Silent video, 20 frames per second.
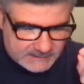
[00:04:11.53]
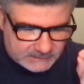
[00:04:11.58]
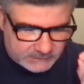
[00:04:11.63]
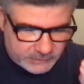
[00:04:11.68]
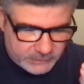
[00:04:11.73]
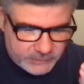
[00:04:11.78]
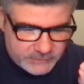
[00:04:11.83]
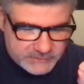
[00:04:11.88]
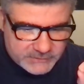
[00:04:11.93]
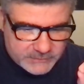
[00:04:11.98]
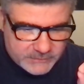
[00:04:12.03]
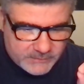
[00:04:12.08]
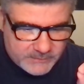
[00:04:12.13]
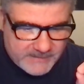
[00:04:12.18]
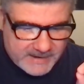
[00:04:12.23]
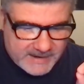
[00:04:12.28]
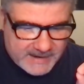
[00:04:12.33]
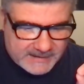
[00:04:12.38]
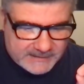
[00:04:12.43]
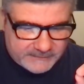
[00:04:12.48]
illusion
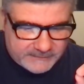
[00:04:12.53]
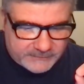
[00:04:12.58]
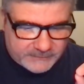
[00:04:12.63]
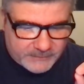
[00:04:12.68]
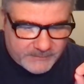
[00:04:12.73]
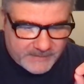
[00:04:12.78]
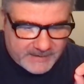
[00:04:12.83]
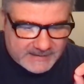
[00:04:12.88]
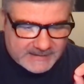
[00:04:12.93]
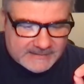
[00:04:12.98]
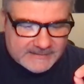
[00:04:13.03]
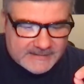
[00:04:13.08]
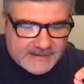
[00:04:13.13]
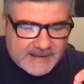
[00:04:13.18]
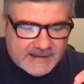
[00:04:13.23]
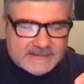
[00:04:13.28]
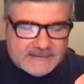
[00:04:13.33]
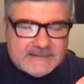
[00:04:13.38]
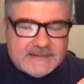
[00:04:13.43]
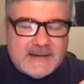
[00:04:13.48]
remains for many
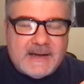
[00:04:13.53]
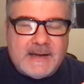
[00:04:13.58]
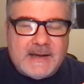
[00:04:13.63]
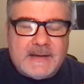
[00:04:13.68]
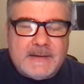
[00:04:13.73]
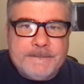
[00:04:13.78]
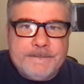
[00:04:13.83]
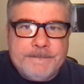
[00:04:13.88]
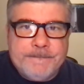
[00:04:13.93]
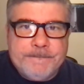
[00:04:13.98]
that uh,